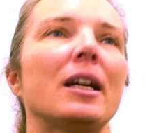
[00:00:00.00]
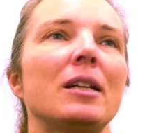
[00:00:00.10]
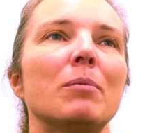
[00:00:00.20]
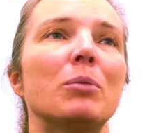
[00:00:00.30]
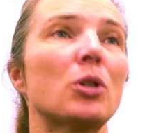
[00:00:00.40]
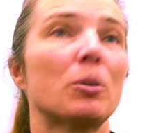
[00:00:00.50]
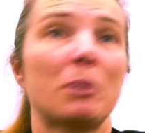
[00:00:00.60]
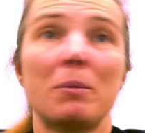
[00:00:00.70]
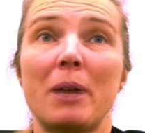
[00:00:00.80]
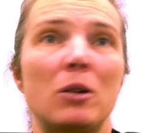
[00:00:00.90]
in a
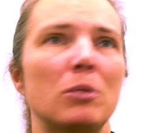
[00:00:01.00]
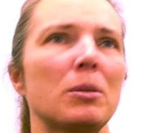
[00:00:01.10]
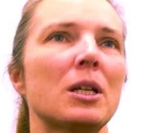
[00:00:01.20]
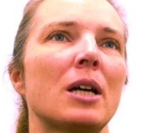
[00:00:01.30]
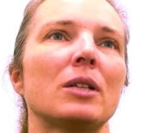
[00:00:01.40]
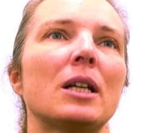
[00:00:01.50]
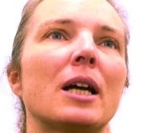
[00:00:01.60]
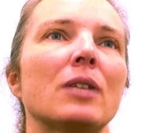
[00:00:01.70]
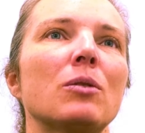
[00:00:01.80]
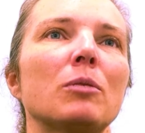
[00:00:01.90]
bookshop in my hometown
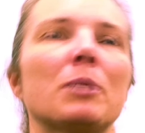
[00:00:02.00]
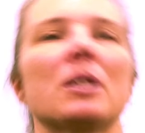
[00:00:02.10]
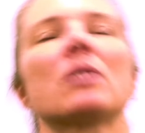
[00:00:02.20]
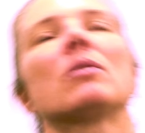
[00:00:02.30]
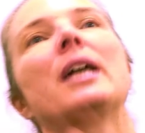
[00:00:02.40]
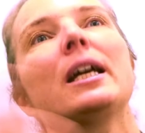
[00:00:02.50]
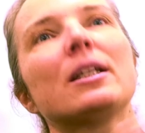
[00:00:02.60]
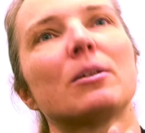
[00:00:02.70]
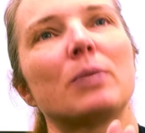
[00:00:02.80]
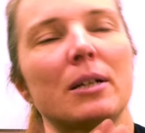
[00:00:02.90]
in Antwerp. And so
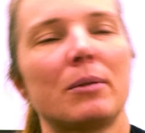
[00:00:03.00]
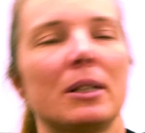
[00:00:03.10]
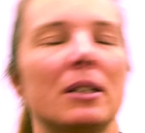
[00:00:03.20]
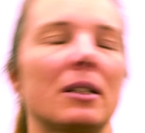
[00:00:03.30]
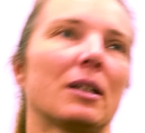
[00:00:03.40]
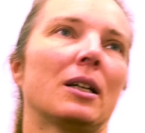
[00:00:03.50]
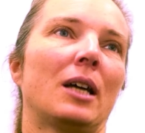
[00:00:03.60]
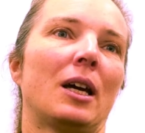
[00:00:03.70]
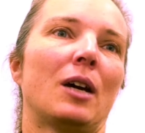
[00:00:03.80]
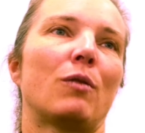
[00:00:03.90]
later when I went
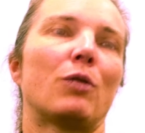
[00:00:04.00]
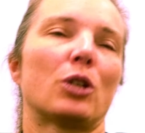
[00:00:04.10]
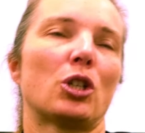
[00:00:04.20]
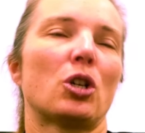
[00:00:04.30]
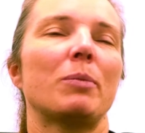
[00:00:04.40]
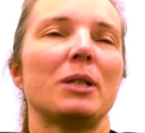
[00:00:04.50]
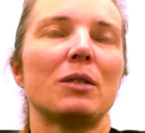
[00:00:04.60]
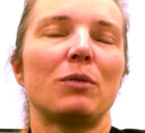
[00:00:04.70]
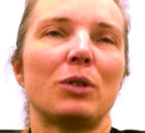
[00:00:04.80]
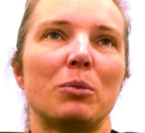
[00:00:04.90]
for a job
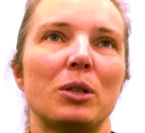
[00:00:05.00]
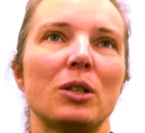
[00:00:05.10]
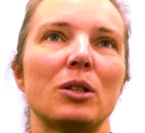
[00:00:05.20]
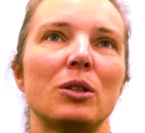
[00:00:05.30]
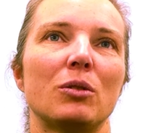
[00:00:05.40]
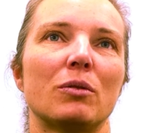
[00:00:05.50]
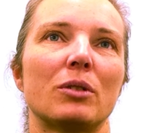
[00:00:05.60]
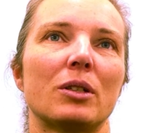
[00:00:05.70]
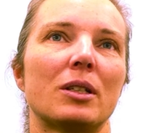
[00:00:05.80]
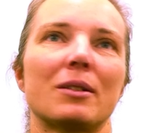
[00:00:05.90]
interview at Princeton
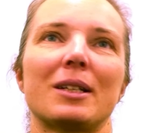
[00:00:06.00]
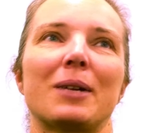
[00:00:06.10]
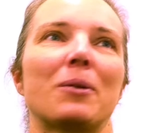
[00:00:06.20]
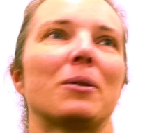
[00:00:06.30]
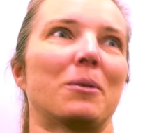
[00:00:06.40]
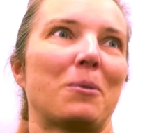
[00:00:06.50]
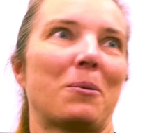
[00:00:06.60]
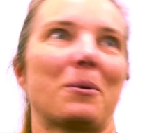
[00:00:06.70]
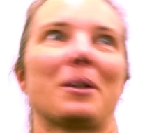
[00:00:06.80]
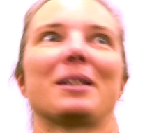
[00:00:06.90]
University, I was like, oh,
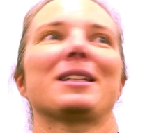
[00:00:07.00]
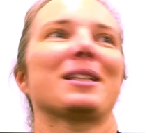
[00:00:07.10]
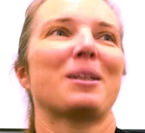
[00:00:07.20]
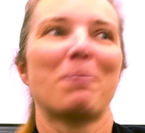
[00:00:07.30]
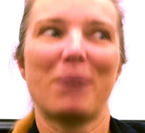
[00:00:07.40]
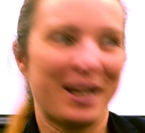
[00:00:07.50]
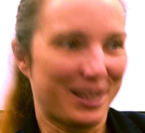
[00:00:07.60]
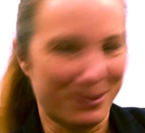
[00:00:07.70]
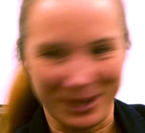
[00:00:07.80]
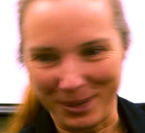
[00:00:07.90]
this is the
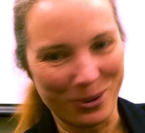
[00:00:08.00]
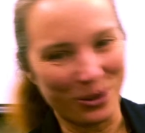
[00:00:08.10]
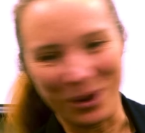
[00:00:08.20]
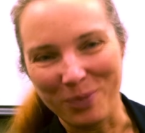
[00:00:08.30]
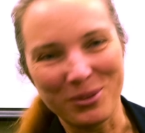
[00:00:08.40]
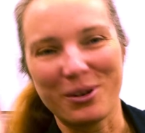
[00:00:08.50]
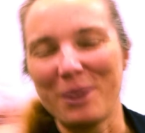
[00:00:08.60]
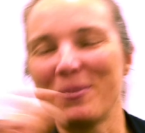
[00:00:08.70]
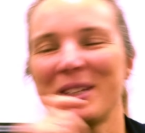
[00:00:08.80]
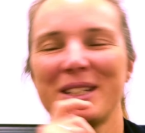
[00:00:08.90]
place where the book comes
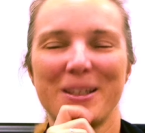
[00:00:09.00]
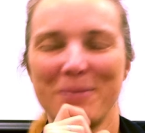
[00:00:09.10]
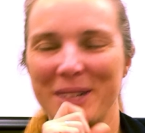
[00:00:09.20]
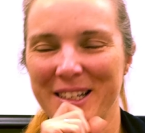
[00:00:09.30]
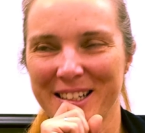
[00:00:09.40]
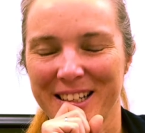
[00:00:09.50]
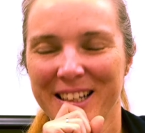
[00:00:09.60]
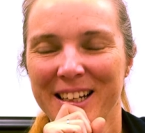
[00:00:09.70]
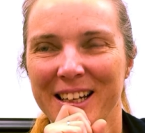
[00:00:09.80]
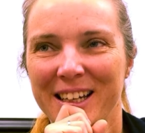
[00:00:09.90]
from. This is
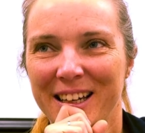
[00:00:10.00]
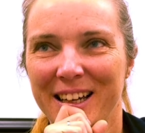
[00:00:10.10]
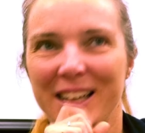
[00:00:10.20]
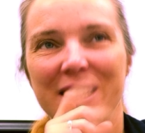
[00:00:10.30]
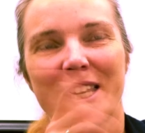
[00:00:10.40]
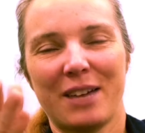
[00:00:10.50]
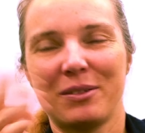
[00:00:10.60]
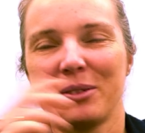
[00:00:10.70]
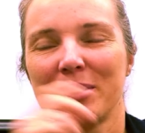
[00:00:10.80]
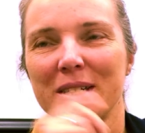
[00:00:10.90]
amazing. And then
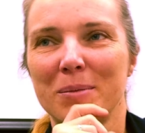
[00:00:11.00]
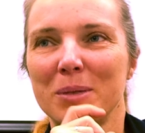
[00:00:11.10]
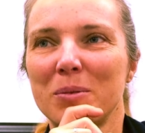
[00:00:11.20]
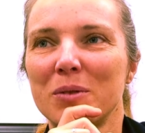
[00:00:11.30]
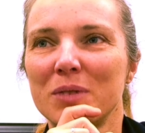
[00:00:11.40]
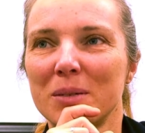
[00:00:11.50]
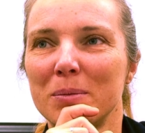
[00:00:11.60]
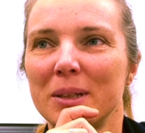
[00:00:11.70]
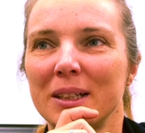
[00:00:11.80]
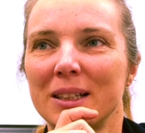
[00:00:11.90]
afterwards I met
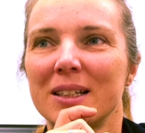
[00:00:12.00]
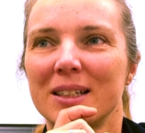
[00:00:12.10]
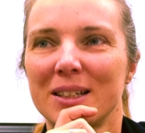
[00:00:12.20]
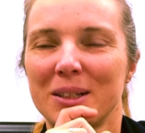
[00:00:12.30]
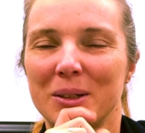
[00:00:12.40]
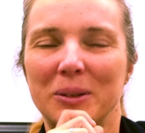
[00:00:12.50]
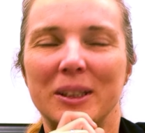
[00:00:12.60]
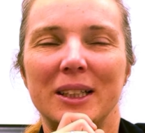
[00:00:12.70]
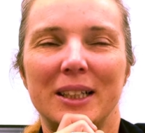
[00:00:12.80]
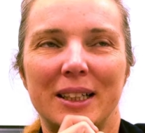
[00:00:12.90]
Professor Billington. So
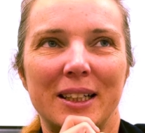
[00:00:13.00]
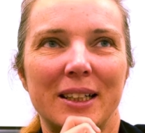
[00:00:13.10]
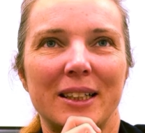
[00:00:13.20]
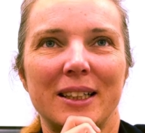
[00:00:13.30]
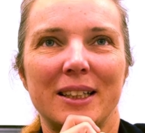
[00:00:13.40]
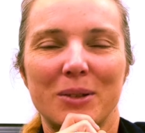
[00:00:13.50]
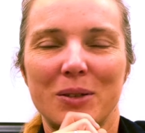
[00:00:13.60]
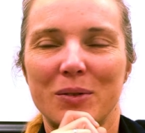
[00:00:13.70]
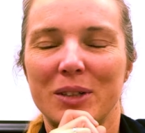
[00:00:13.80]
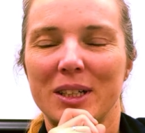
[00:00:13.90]
yeah, it
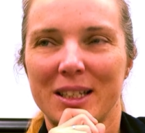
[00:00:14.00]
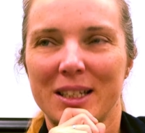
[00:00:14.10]
was very